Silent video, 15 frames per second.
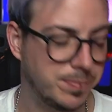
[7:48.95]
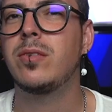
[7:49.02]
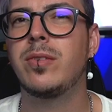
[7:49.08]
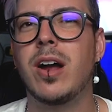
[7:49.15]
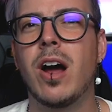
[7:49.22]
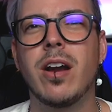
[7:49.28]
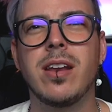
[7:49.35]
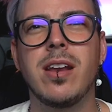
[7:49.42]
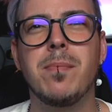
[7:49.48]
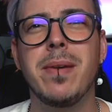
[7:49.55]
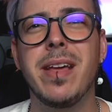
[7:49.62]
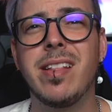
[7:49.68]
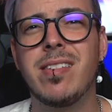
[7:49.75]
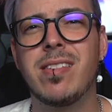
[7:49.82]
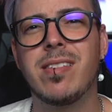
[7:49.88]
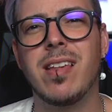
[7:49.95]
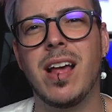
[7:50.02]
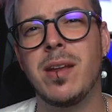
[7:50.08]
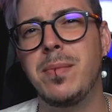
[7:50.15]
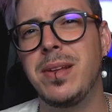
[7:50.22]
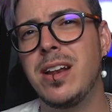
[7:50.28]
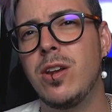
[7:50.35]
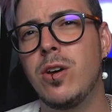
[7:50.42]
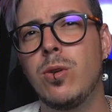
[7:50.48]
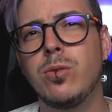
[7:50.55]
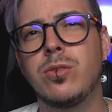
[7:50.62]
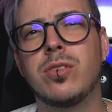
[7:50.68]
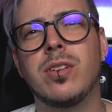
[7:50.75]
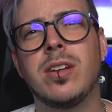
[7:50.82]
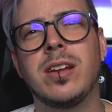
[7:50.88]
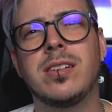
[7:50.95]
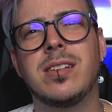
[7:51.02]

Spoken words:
Regarding the mids and the mid lows,